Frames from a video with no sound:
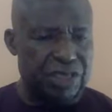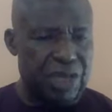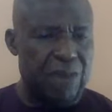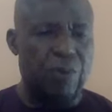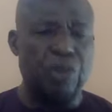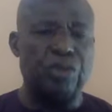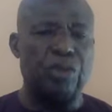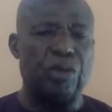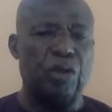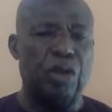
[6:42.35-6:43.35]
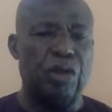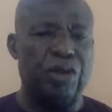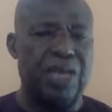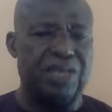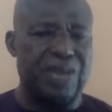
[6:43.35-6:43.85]
So I want you to go on your
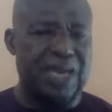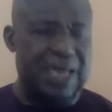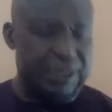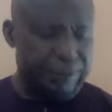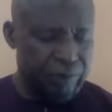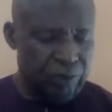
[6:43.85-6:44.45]
knees right now